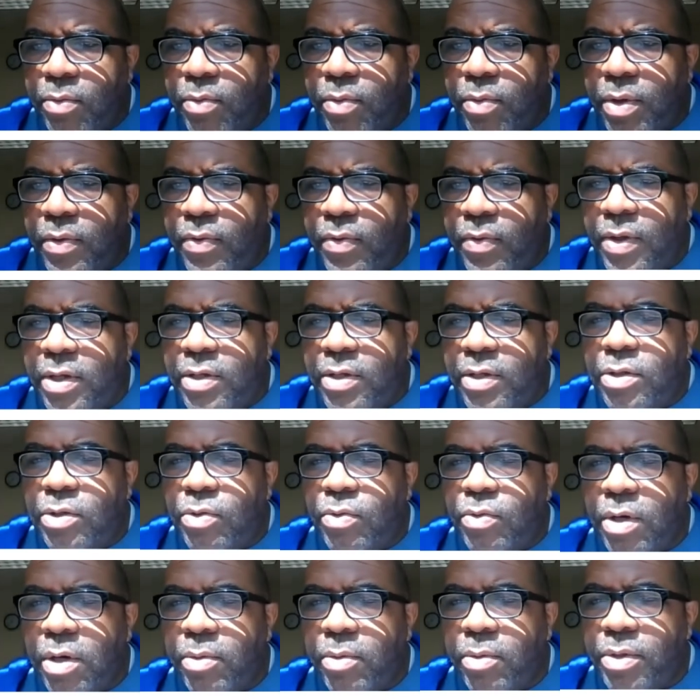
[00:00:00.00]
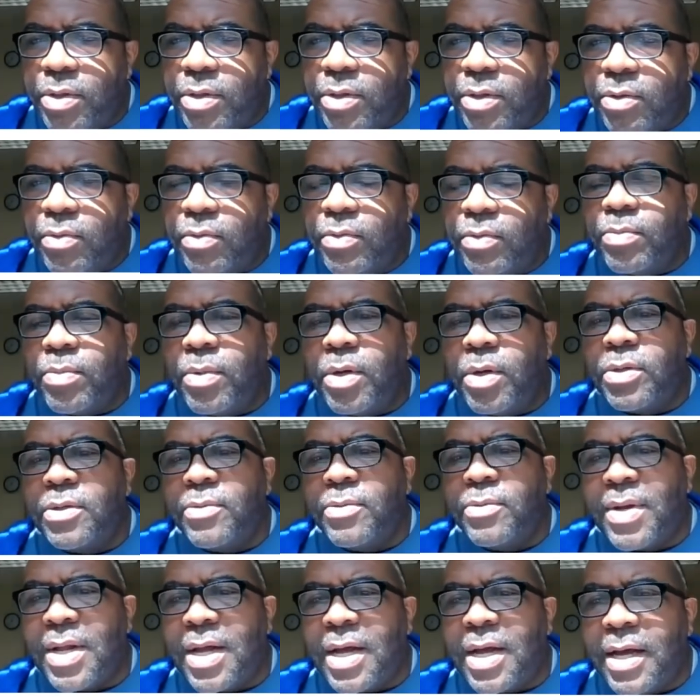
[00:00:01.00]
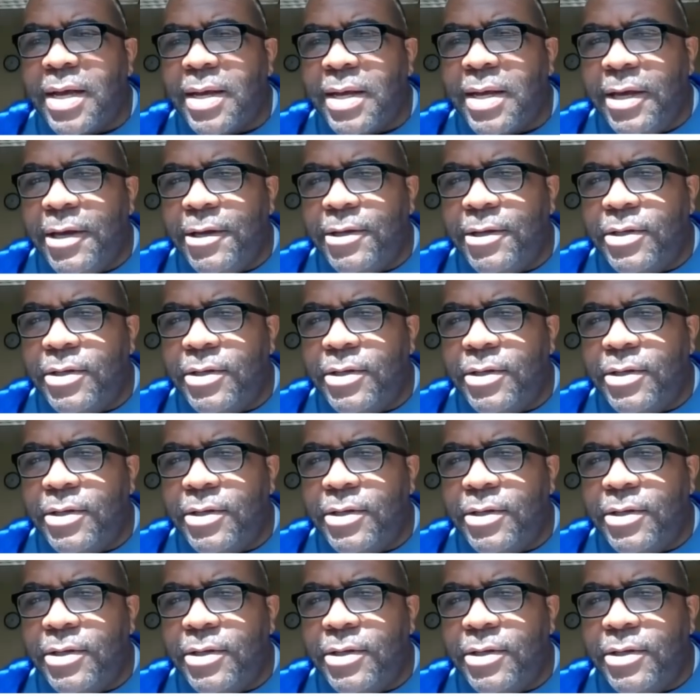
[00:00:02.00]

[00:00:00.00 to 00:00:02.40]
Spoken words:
And when these 2 number 2s multiply on